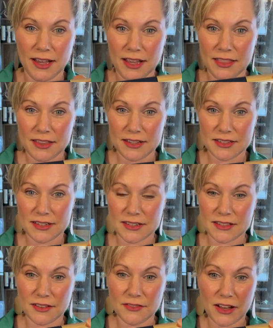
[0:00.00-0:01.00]
This is
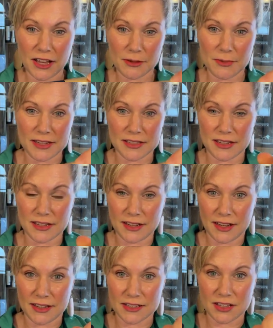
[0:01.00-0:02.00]
the volumizing, and
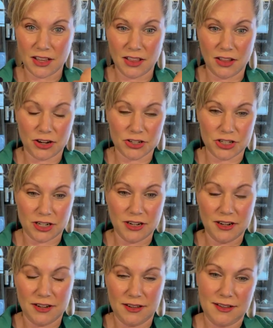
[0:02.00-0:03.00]
it's larger,
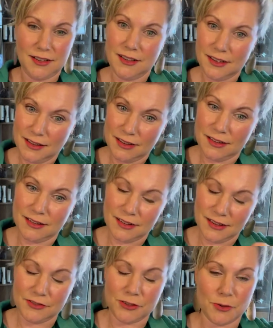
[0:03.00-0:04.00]
and I
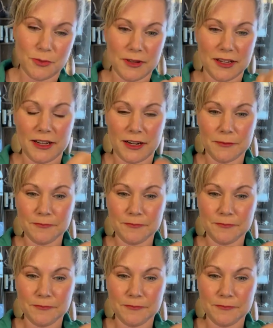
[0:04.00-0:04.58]
have to open it here,